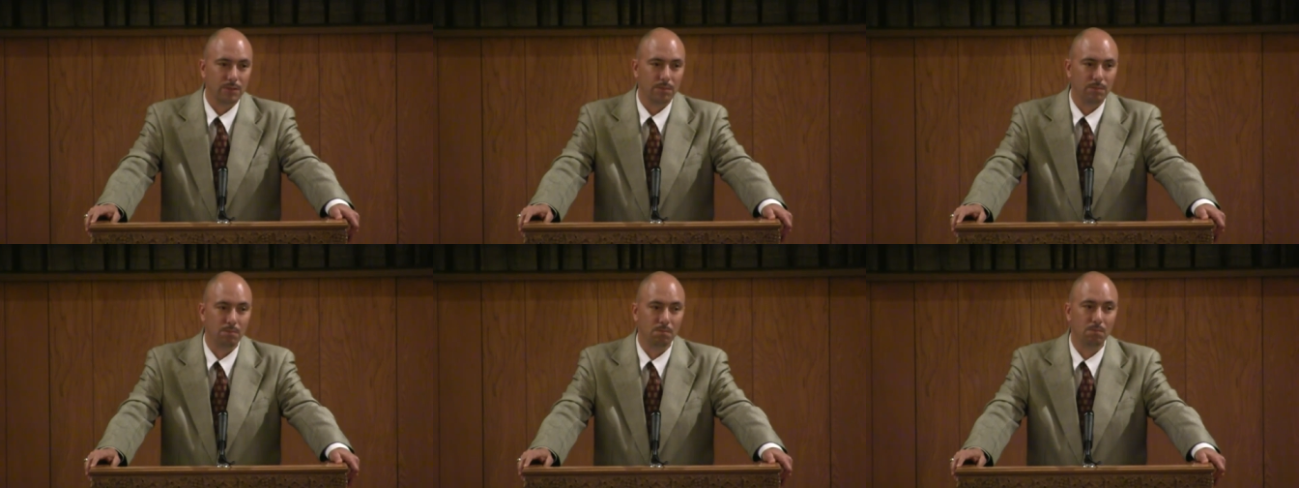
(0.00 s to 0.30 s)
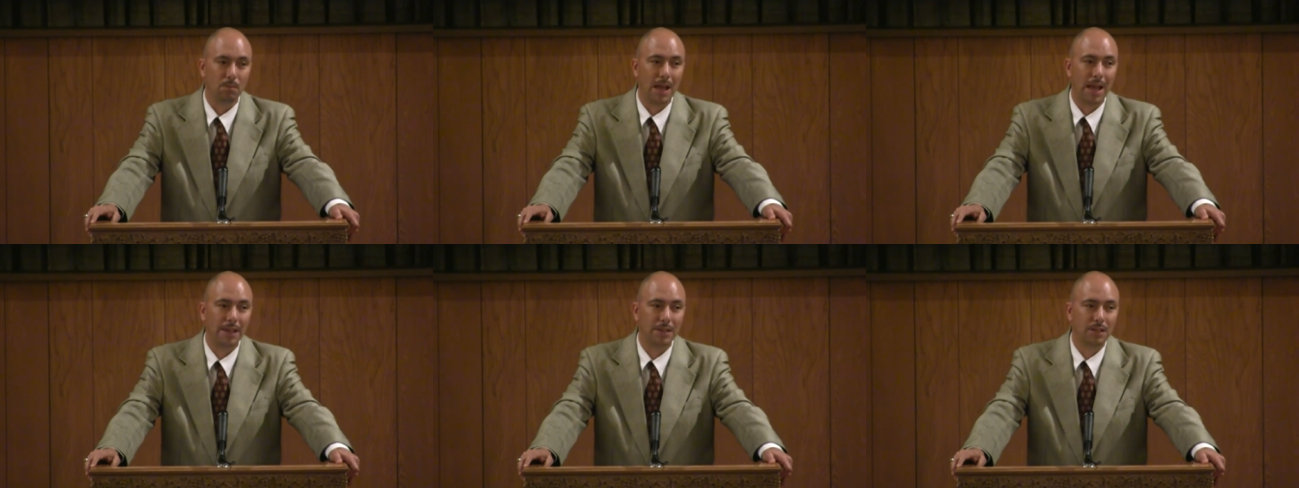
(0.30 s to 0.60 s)

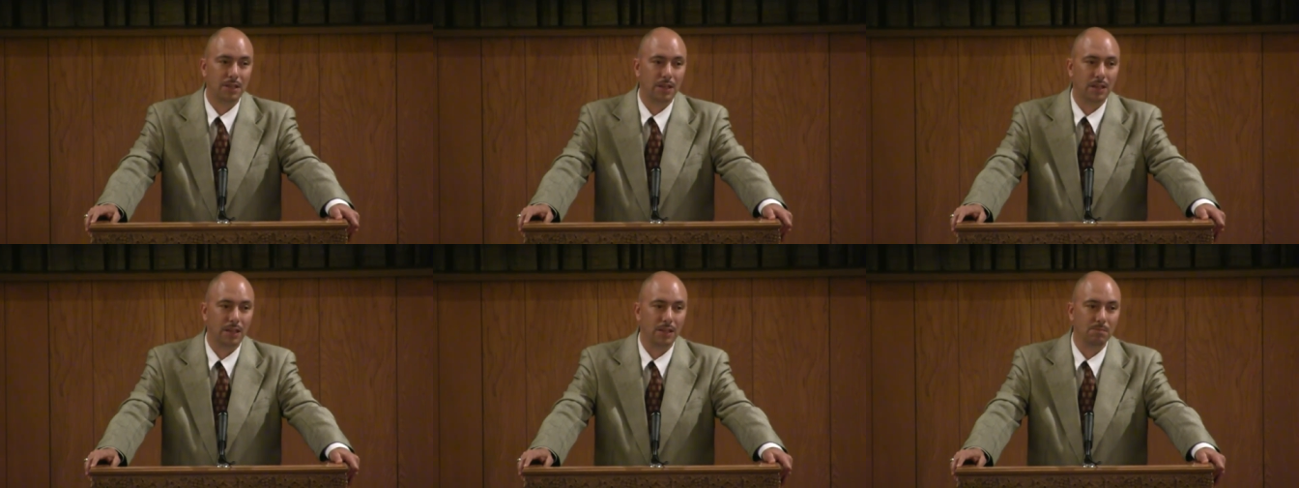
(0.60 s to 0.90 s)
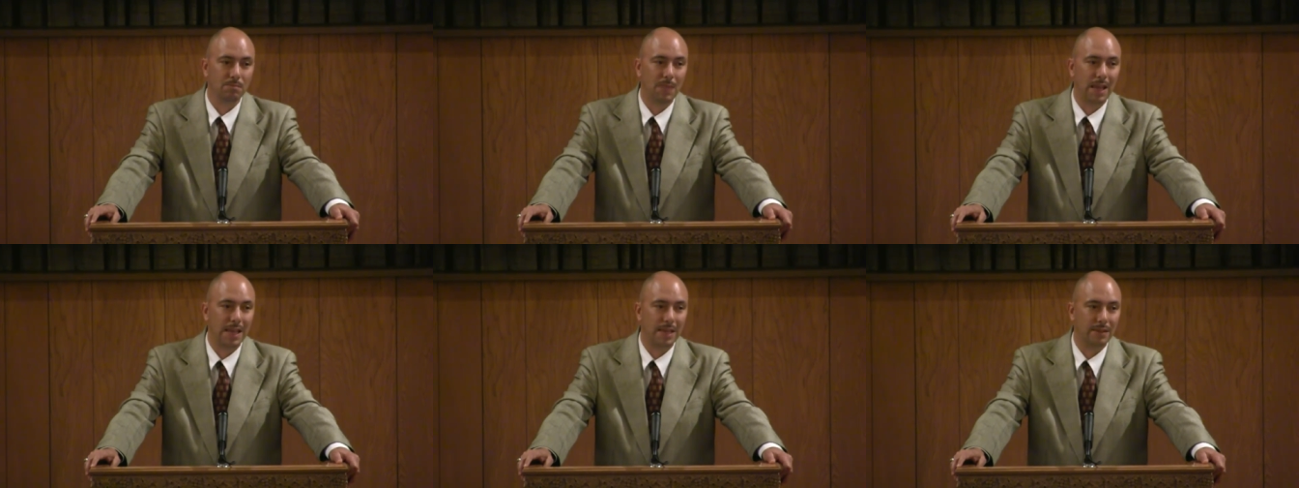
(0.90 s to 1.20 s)
magically
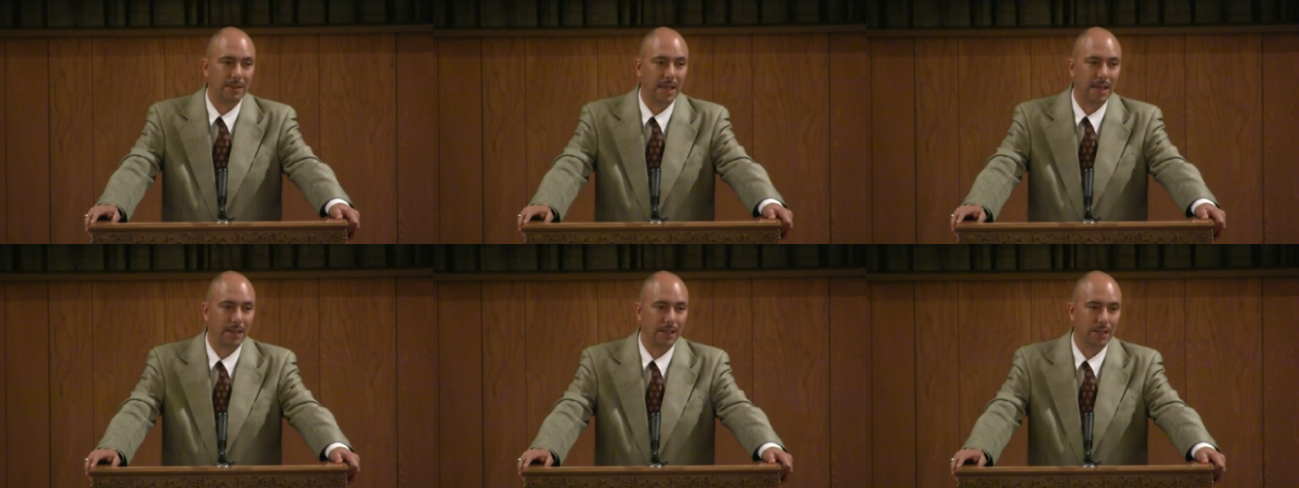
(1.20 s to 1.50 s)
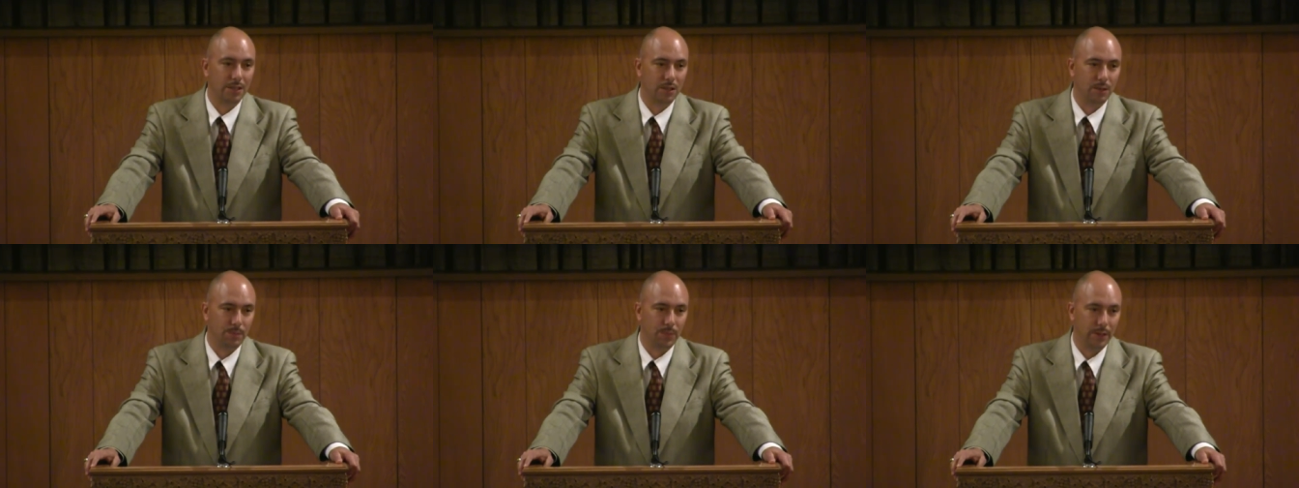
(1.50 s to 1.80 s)
made that
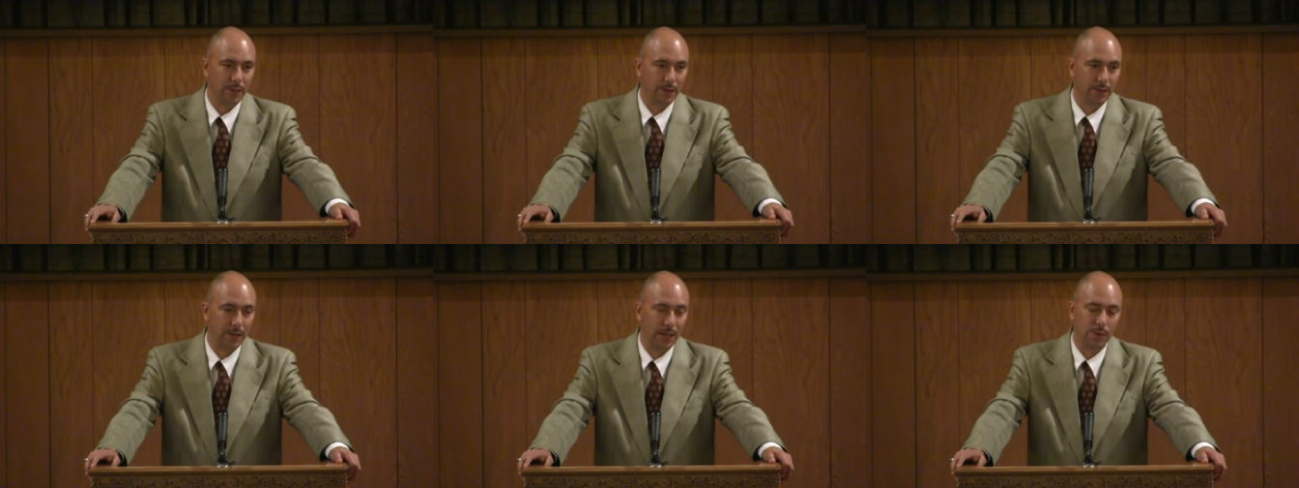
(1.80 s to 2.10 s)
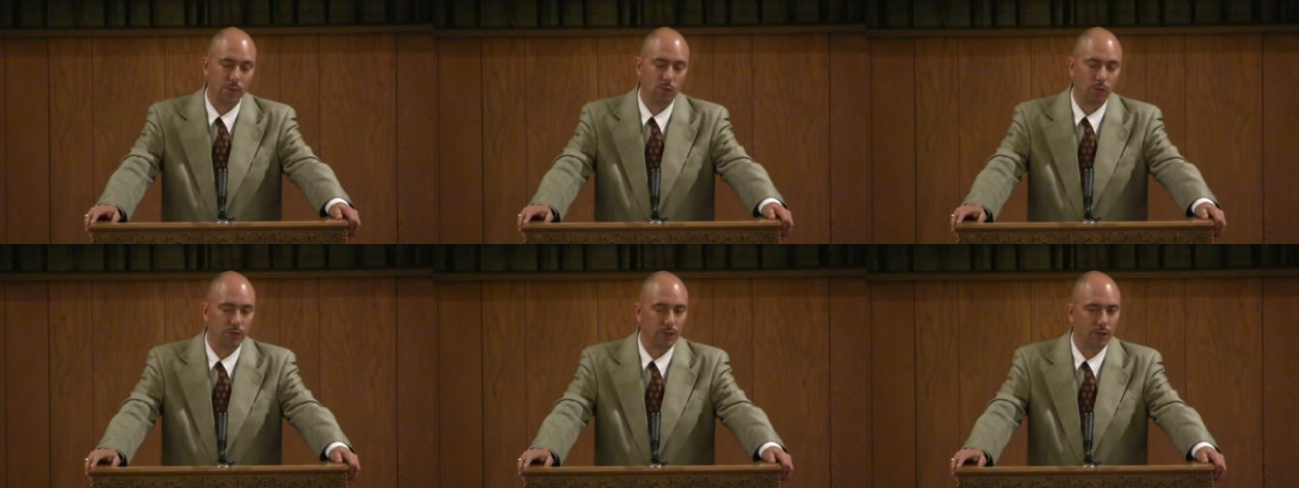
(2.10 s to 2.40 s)
disappear. He
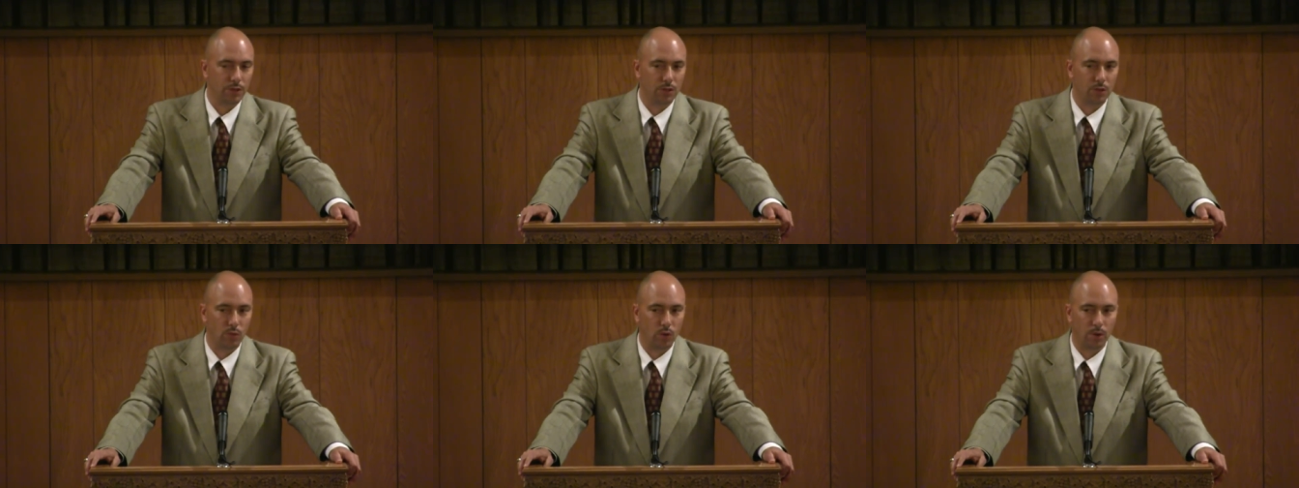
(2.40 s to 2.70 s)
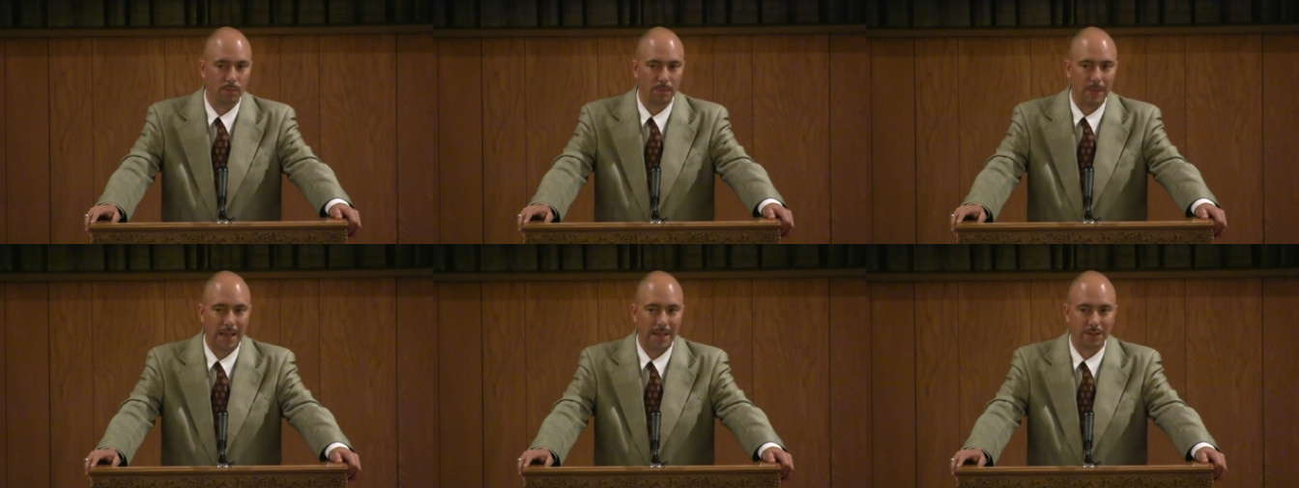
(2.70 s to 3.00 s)
won't use the
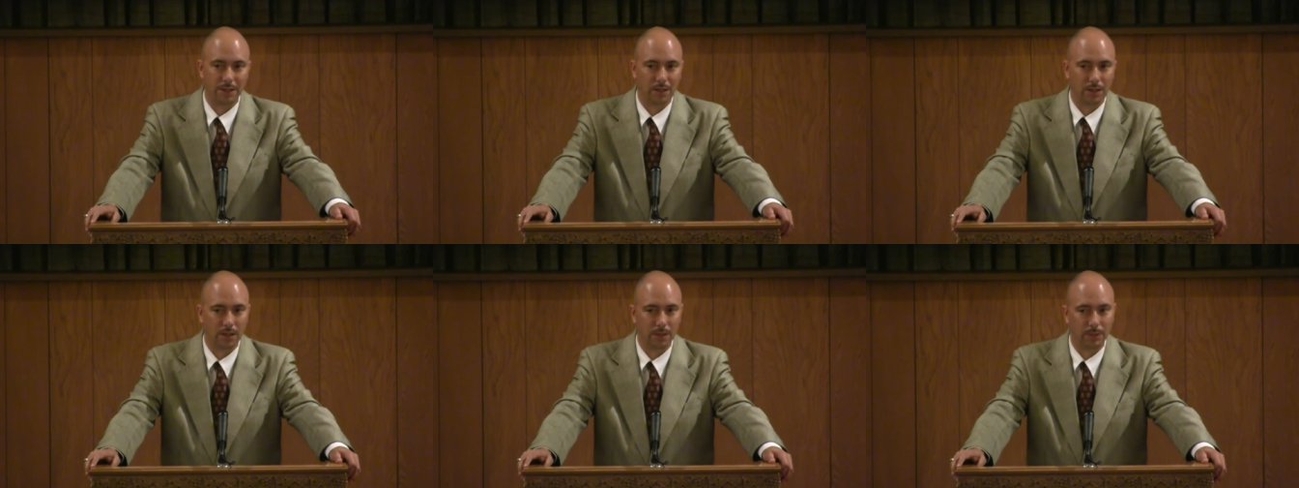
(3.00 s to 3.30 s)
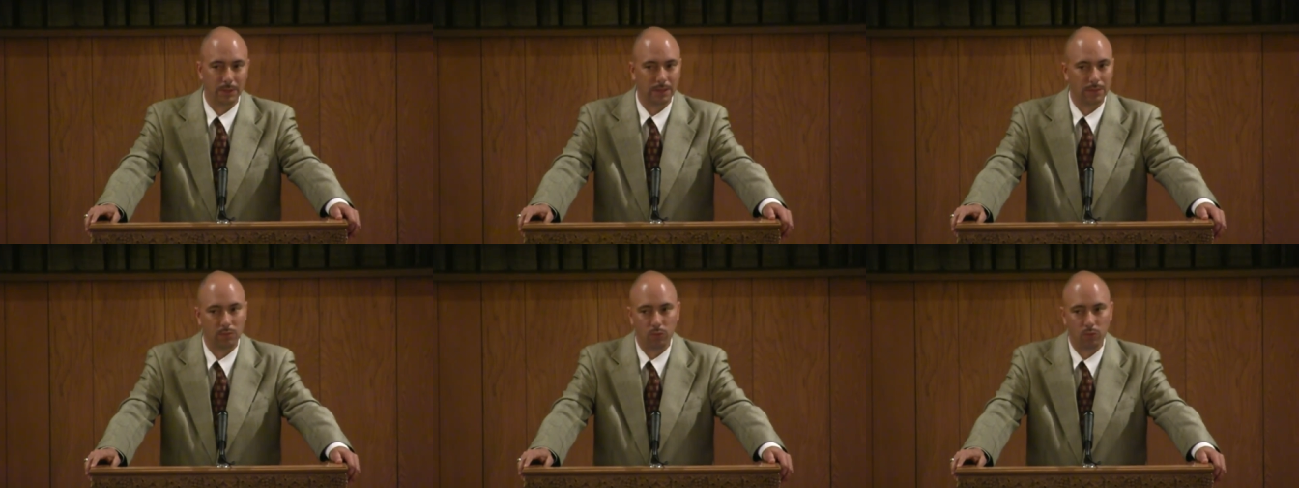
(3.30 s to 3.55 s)
word magically, but